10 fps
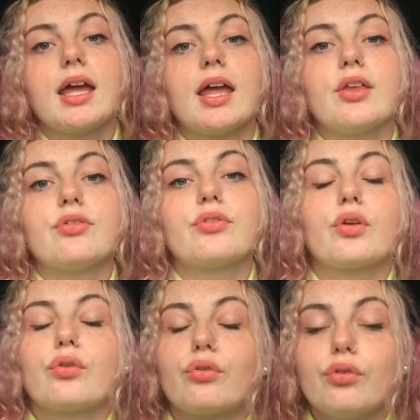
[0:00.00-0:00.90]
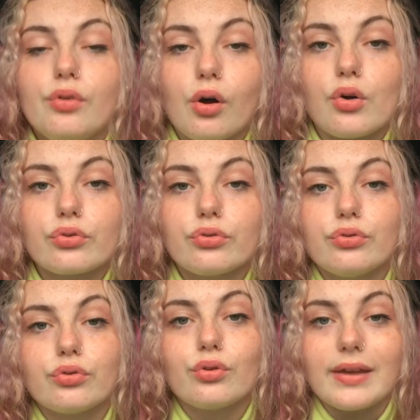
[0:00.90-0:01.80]
is do not
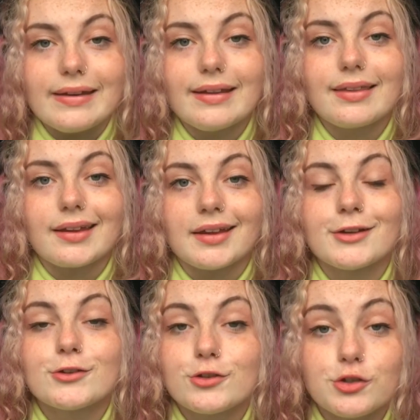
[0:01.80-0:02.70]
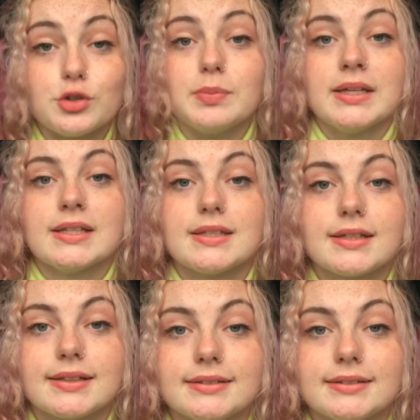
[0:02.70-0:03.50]
do anything stupid.